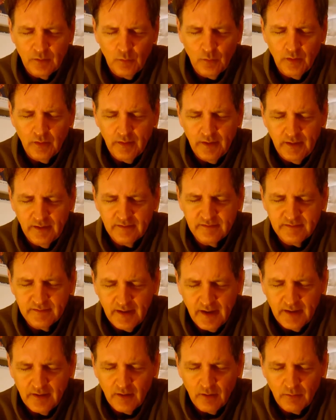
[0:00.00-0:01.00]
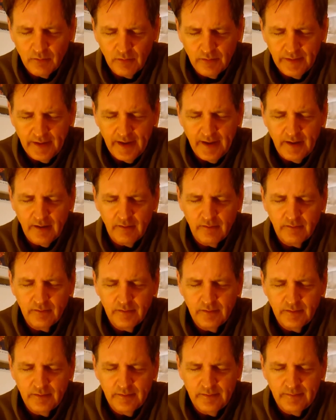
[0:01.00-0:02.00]
where he is not humble now.
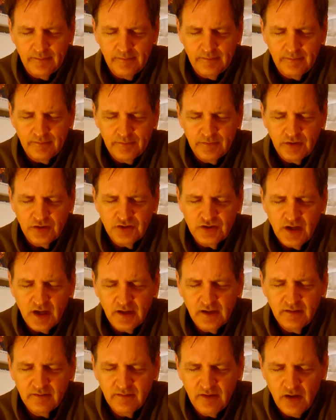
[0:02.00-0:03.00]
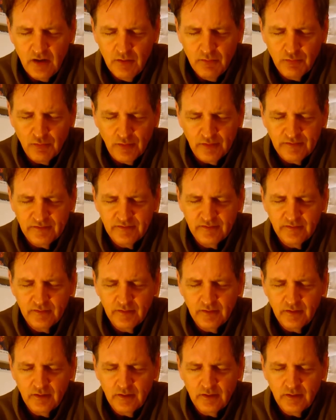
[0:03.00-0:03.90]
To check his hubris